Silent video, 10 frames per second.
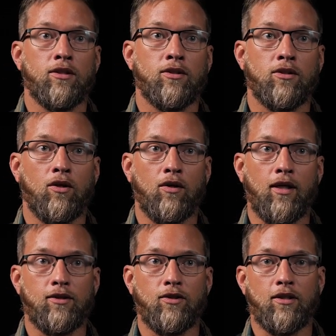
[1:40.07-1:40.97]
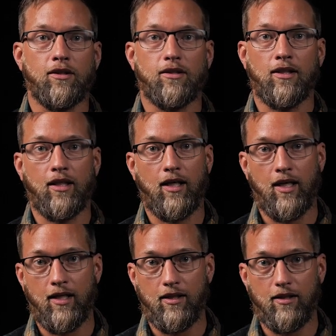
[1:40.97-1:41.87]
So I tried to say I
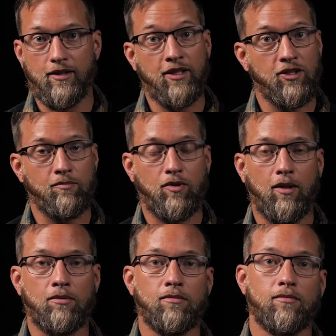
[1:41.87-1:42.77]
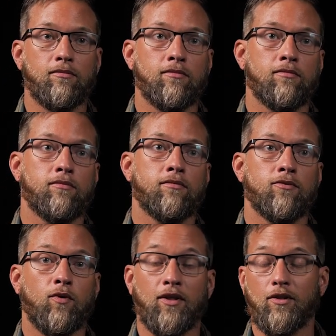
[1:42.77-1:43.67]
had an attention problem,
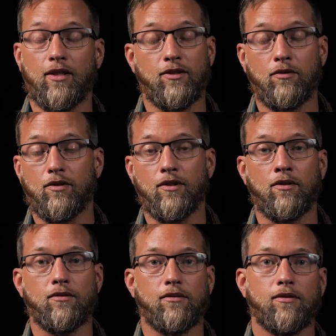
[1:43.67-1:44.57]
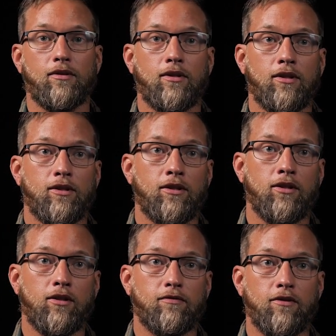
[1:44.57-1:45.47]
whether I do or don't. You
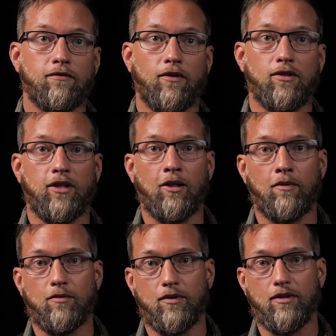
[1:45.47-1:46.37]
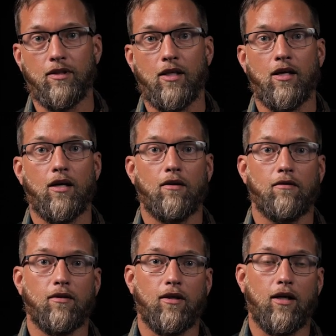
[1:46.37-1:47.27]
know, for the first time I
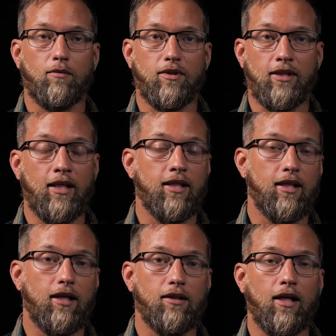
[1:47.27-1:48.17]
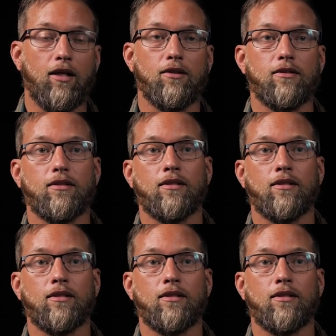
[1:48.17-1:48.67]
was saying it out loud.